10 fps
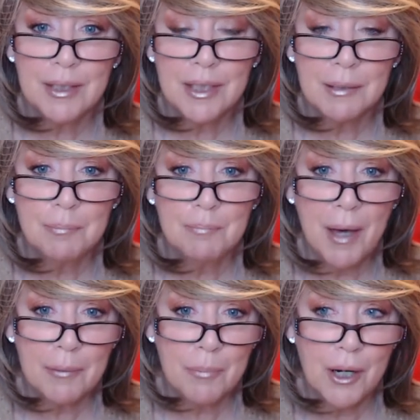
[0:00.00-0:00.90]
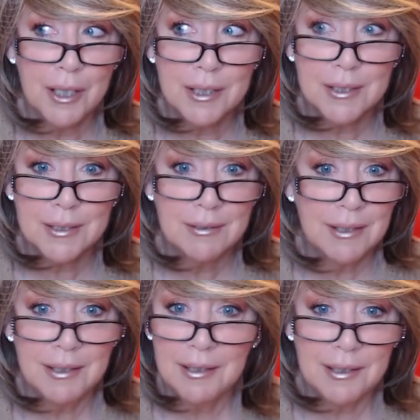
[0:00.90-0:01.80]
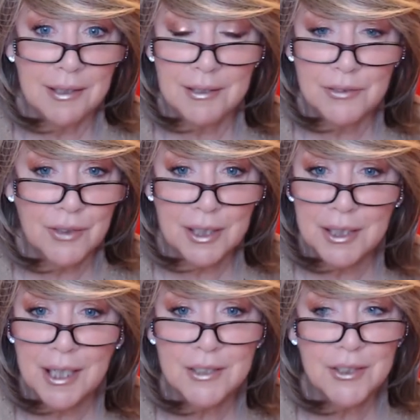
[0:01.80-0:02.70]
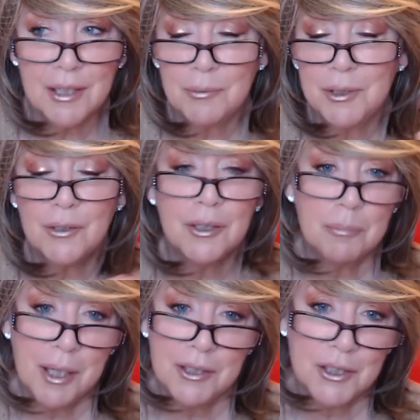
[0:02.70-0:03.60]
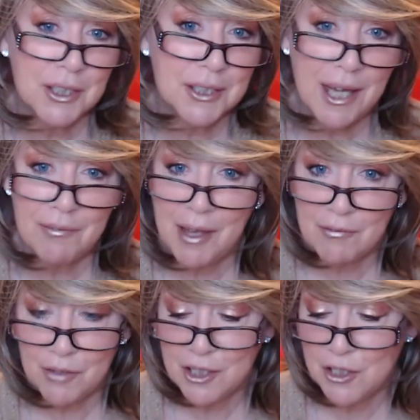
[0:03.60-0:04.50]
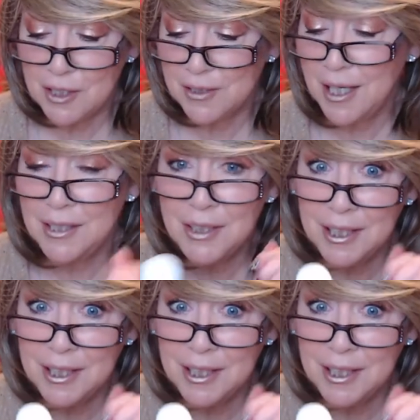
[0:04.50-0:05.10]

the bath products is really nice so that when you go to bed you just have that fresh scent.